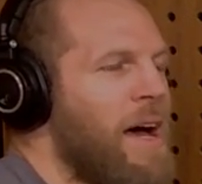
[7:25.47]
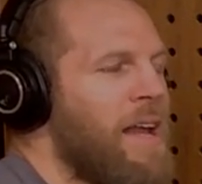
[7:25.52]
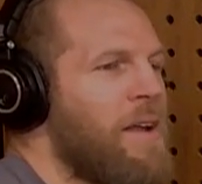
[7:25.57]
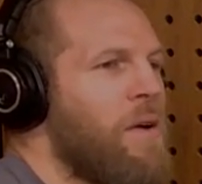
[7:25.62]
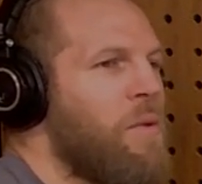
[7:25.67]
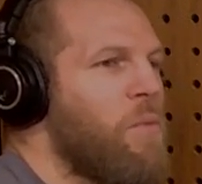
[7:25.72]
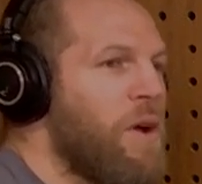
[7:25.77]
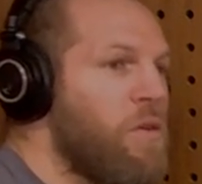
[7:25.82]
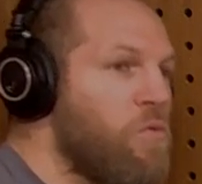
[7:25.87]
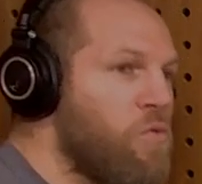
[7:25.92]

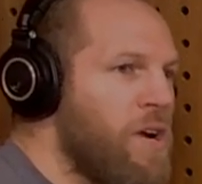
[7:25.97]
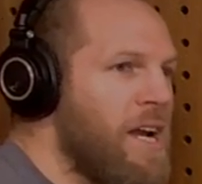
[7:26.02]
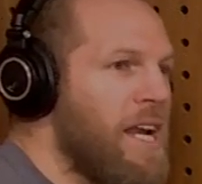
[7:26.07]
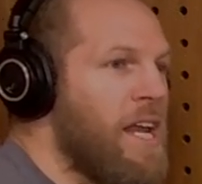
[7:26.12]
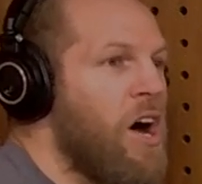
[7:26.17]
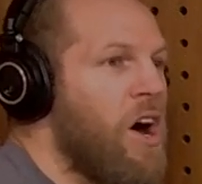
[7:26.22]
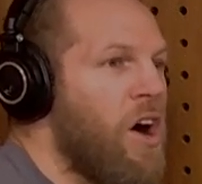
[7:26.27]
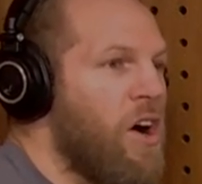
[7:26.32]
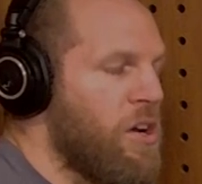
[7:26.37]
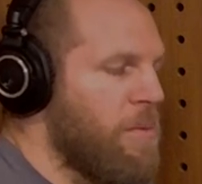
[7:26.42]
And it went
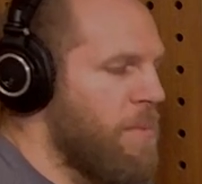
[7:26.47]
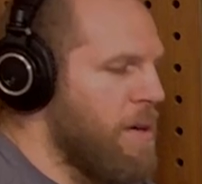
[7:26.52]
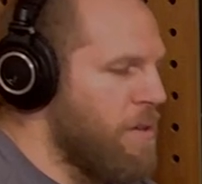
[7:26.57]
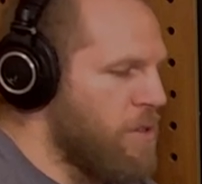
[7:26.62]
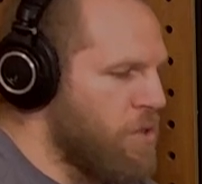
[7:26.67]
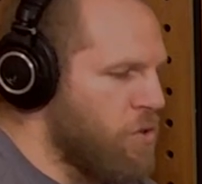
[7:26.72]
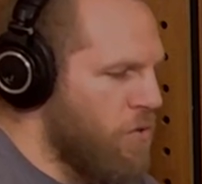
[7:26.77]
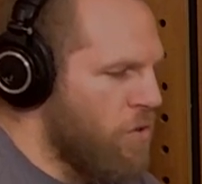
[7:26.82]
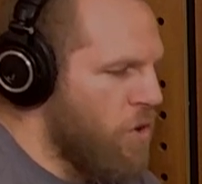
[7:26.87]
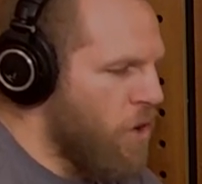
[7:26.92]
really hard at me.
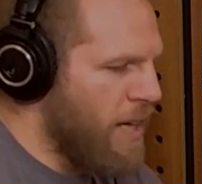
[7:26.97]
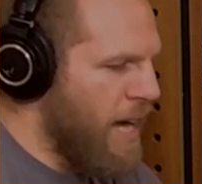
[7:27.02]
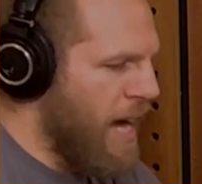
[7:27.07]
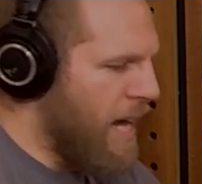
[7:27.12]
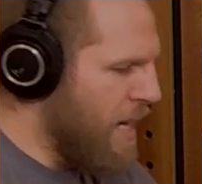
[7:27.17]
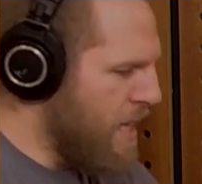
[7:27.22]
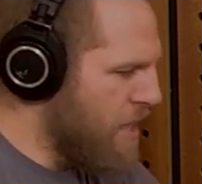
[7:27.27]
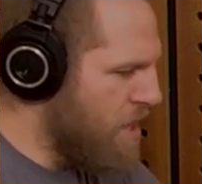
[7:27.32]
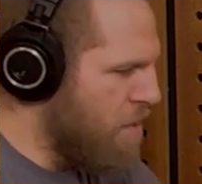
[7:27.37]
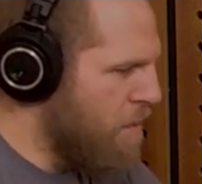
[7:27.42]
It sort of got
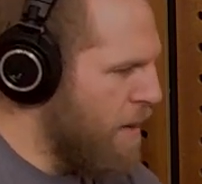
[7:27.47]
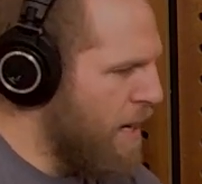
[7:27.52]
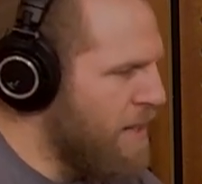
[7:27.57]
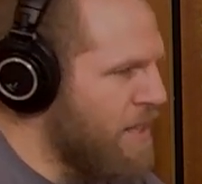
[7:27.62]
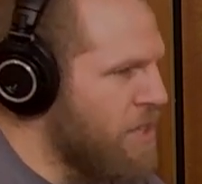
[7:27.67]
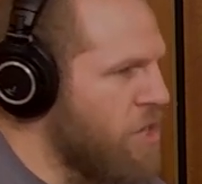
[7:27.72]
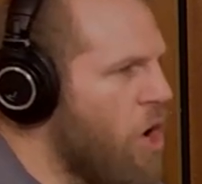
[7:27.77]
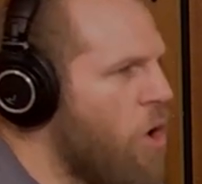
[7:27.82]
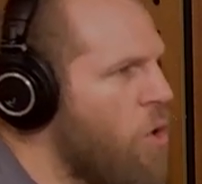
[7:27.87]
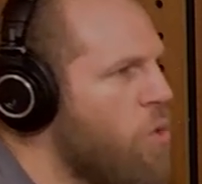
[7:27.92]
getting into me,
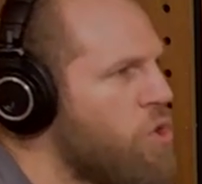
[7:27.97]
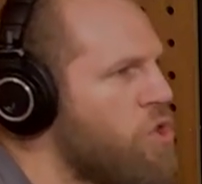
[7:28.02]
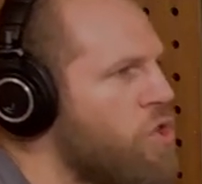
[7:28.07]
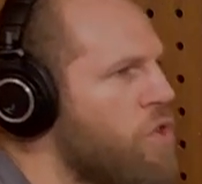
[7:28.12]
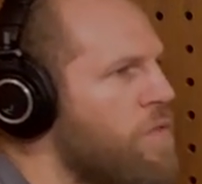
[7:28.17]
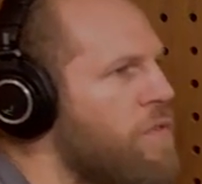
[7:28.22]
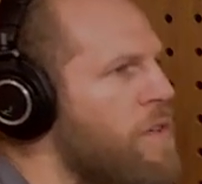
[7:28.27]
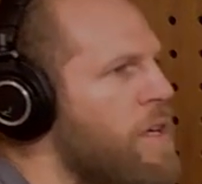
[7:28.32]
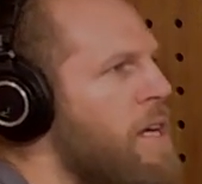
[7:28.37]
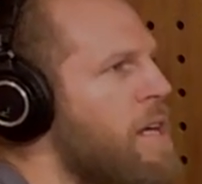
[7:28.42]
and this whole
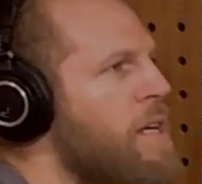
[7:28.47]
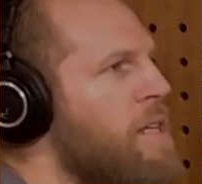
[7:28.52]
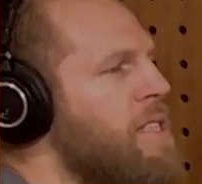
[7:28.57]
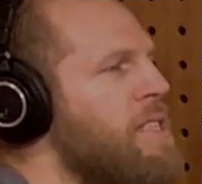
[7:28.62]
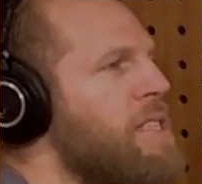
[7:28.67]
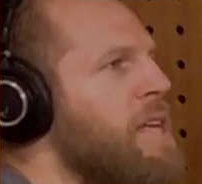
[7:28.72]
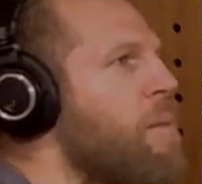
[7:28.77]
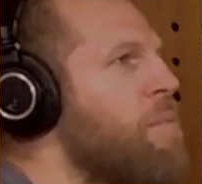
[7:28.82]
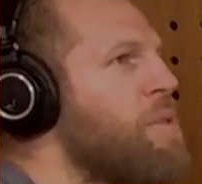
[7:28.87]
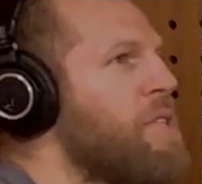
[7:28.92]
sort of
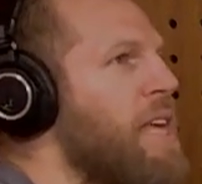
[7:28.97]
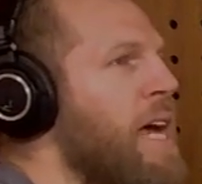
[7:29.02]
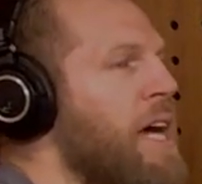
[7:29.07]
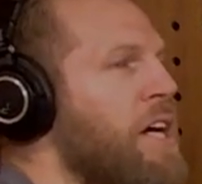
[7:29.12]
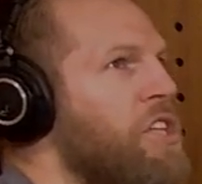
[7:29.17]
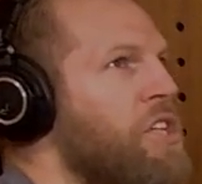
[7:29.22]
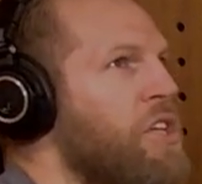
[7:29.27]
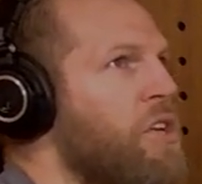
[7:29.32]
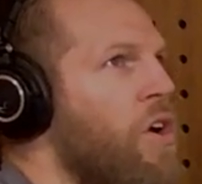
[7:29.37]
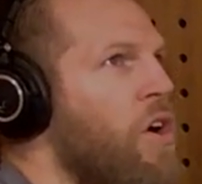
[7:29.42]

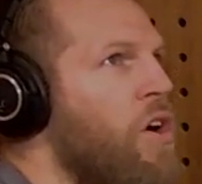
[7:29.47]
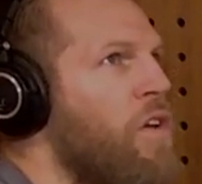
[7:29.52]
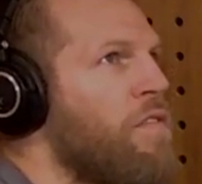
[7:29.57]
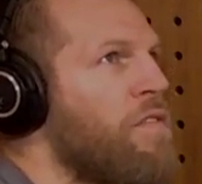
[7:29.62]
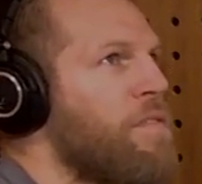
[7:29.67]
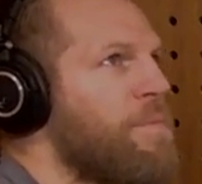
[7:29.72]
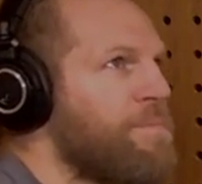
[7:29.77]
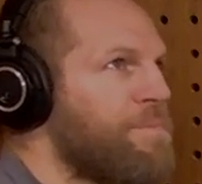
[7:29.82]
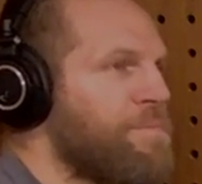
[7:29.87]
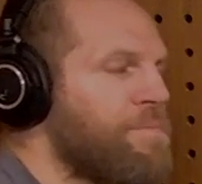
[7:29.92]
subsection
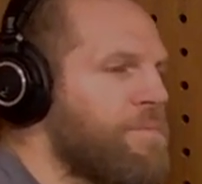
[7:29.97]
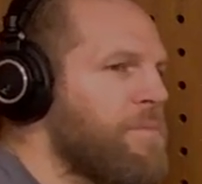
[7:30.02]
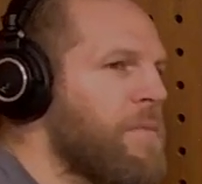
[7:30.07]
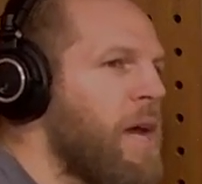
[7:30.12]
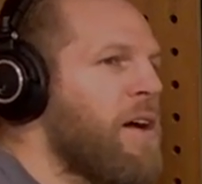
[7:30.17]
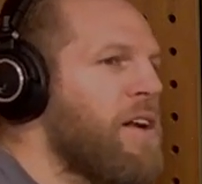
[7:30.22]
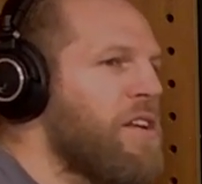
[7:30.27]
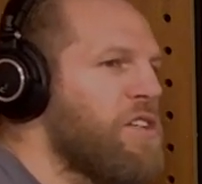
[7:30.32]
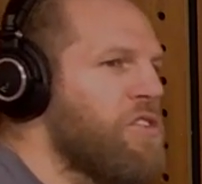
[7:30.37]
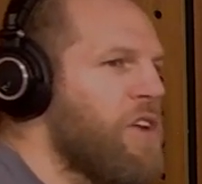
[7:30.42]
of,
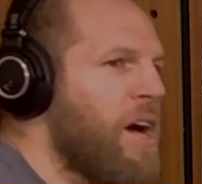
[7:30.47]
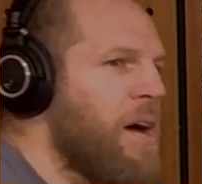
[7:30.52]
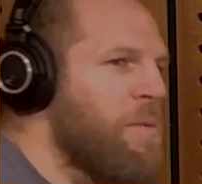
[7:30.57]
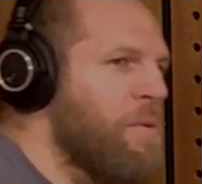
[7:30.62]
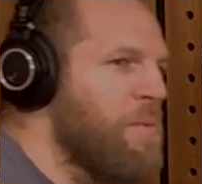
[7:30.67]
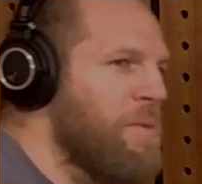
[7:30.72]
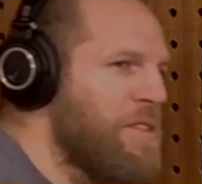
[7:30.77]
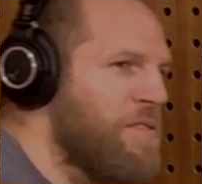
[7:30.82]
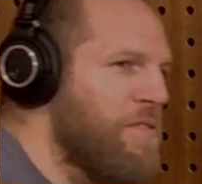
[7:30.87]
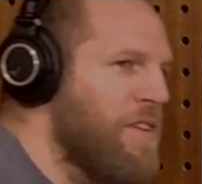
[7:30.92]
I'm going to describe
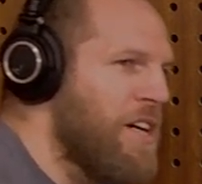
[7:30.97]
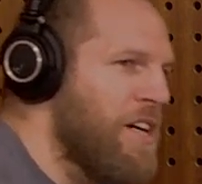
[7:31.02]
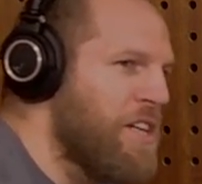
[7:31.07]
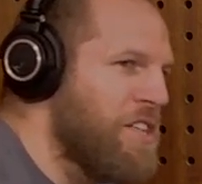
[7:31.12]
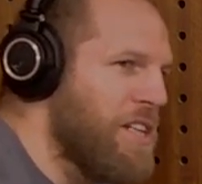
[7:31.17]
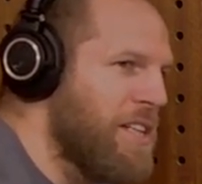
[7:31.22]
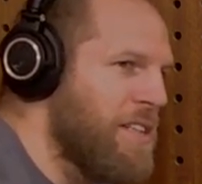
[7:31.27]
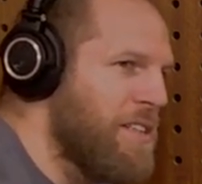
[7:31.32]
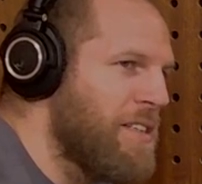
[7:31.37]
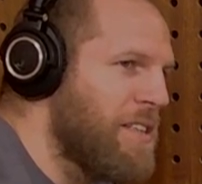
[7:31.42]
them as
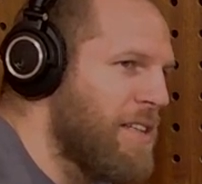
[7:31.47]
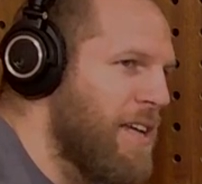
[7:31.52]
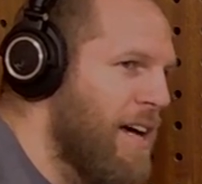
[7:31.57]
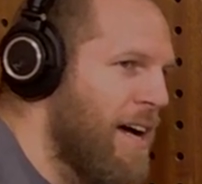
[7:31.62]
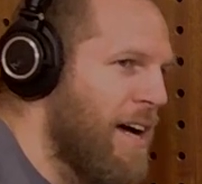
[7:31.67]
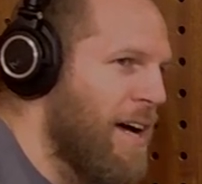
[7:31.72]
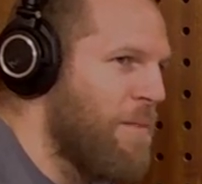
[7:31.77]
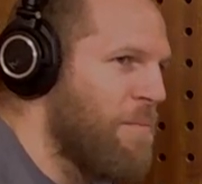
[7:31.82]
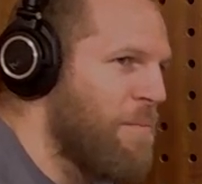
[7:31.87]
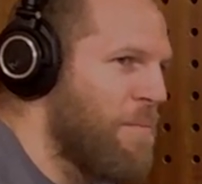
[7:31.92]
virgins,
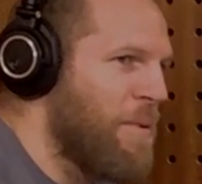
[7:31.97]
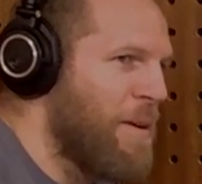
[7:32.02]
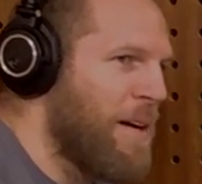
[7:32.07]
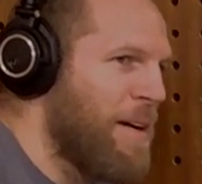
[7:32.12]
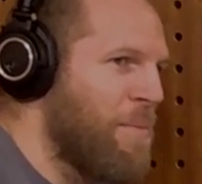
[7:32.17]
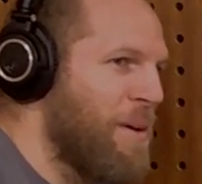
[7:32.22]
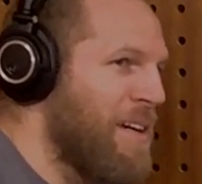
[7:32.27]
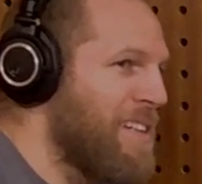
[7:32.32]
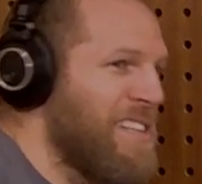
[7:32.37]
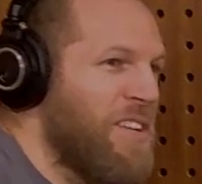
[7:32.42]

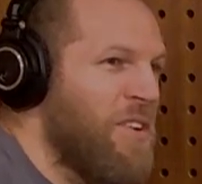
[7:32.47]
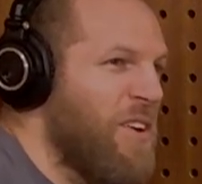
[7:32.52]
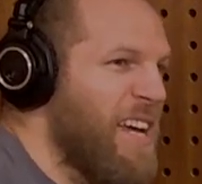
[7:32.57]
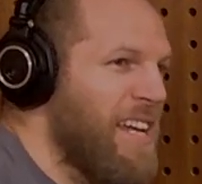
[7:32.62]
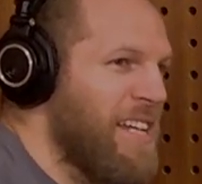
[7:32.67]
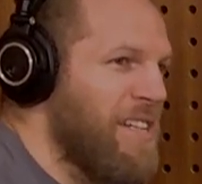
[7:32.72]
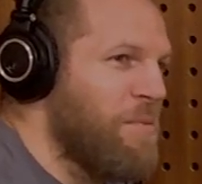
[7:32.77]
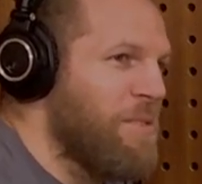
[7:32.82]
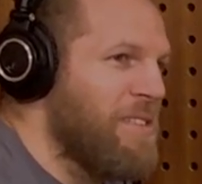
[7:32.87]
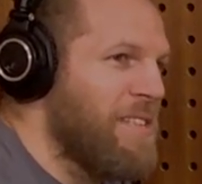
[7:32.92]
because they're not
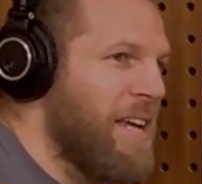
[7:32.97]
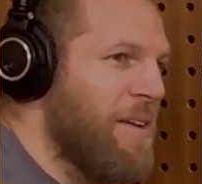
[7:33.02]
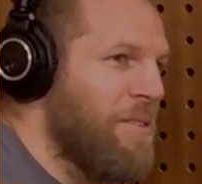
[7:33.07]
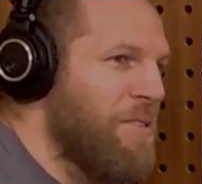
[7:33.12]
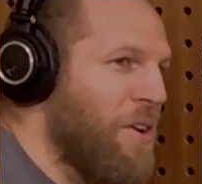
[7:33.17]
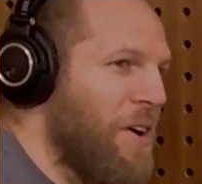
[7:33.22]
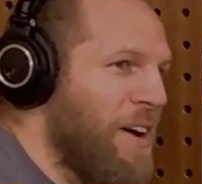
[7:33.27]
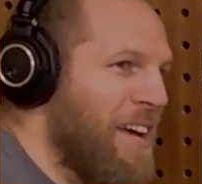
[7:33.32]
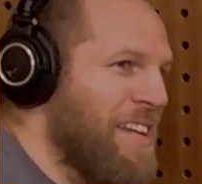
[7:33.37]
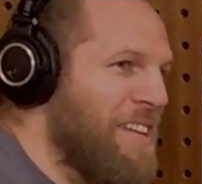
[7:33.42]
here
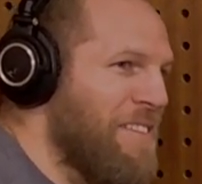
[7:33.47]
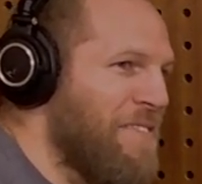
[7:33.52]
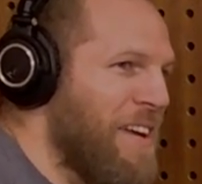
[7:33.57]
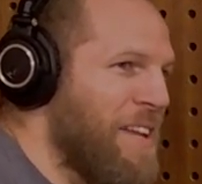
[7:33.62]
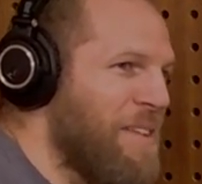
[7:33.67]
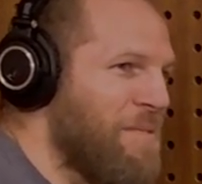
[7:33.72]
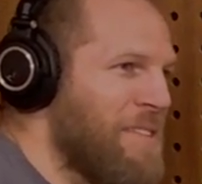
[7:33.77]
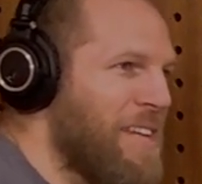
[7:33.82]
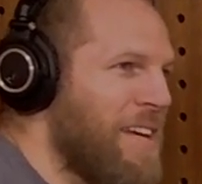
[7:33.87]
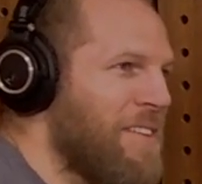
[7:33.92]
to
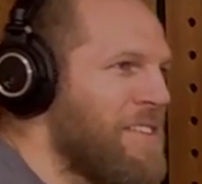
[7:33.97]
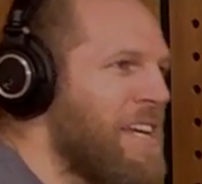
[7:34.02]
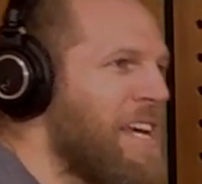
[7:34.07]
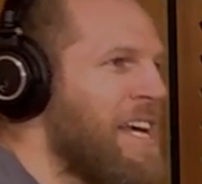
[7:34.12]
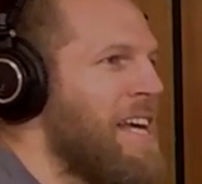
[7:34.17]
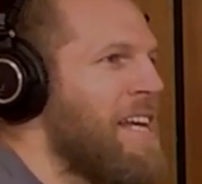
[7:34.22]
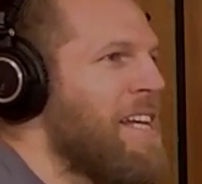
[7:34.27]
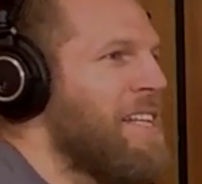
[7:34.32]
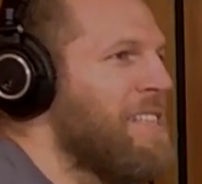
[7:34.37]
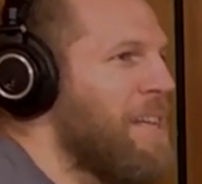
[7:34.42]
defend themselves.
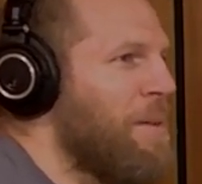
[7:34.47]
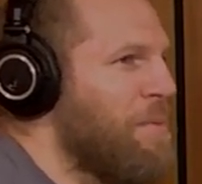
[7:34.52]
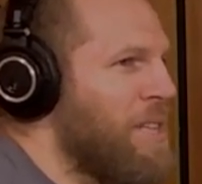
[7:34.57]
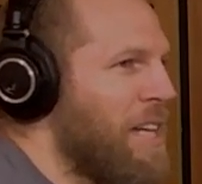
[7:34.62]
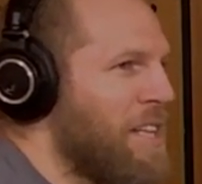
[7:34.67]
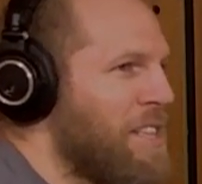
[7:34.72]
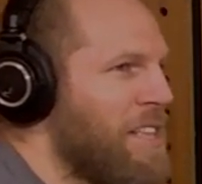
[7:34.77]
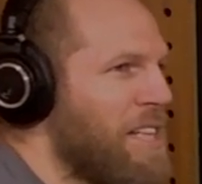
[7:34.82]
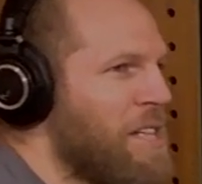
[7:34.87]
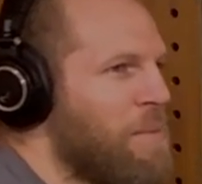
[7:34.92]

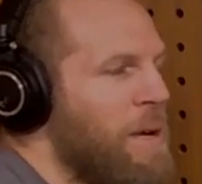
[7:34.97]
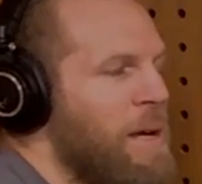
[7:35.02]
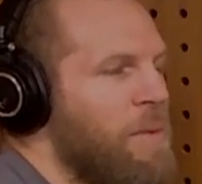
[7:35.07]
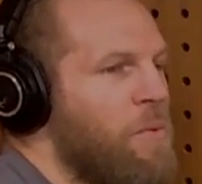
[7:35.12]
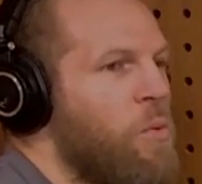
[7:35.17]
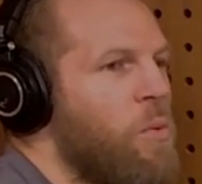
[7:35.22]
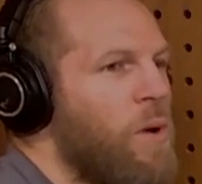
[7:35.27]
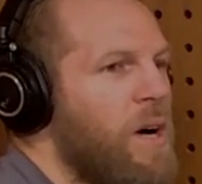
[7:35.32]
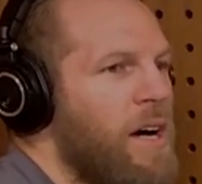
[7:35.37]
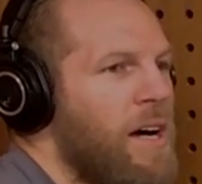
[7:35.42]
Subsection of these
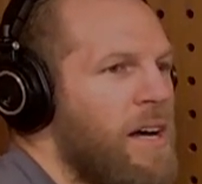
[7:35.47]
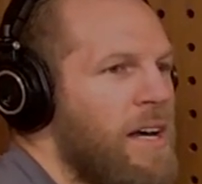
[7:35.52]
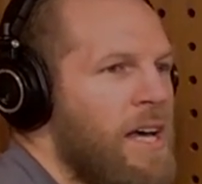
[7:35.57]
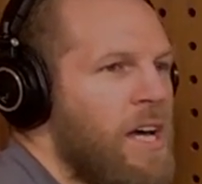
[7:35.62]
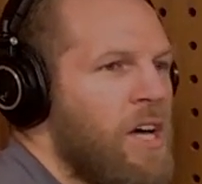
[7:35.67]
people